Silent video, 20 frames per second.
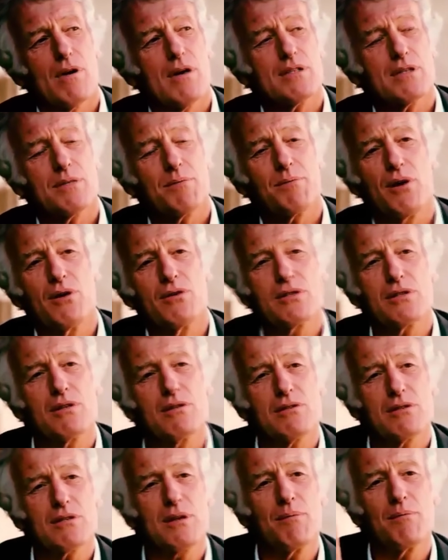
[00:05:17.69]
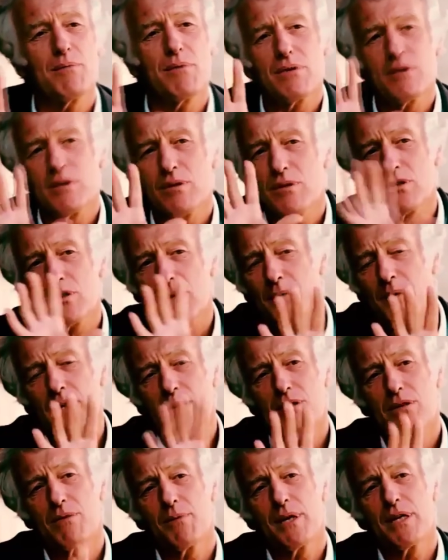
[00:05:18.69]
as opposed to somebody
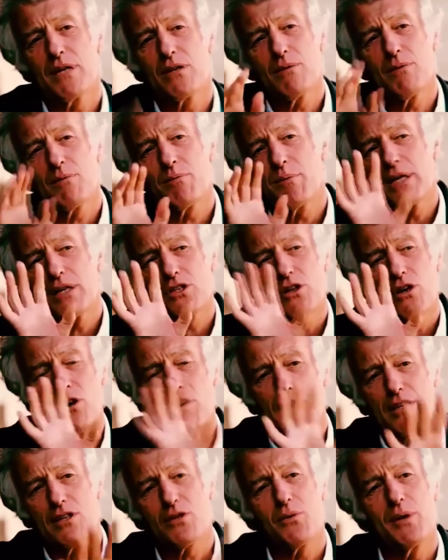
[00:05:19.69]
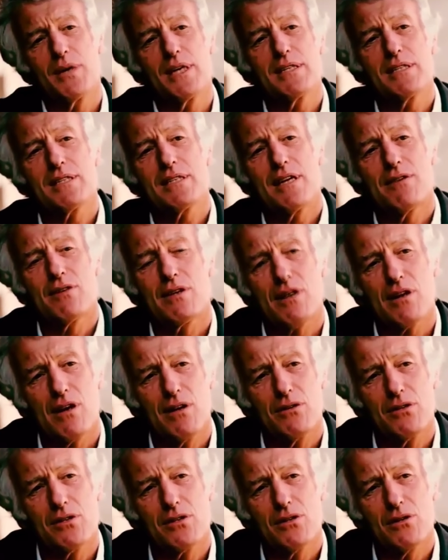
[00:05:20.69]
that's being shot on a 27
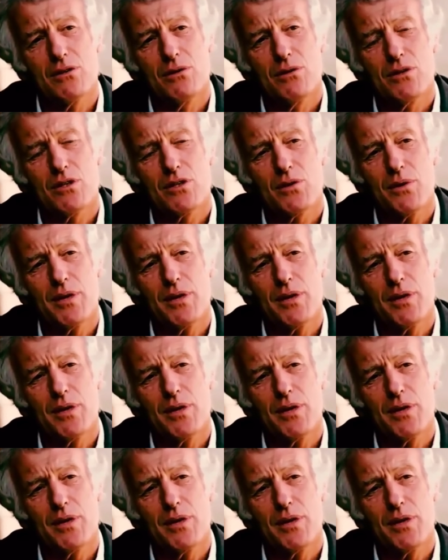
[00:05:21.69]
close to, or